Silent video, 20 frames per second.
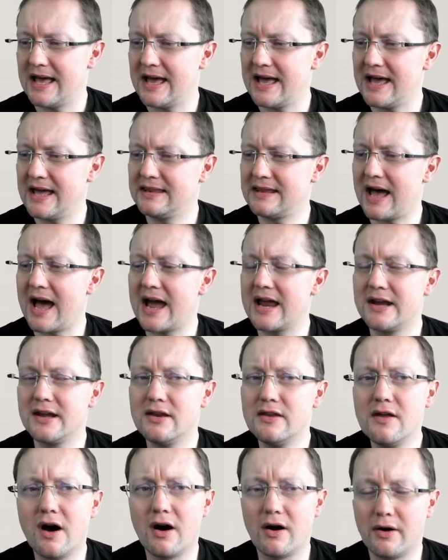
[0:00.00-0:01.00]
and I
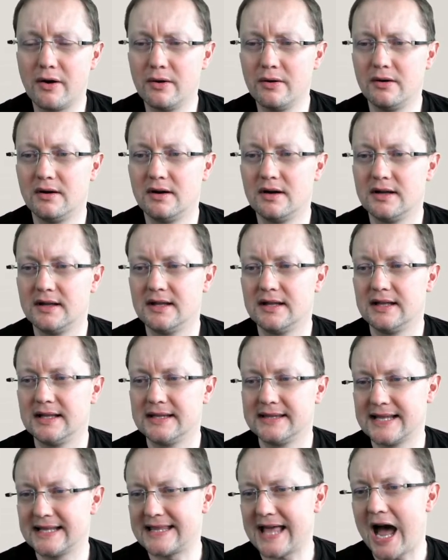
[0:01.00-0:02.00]
know
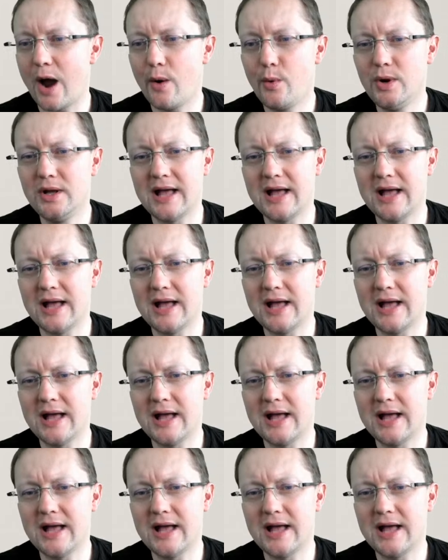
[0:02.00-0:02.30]
that I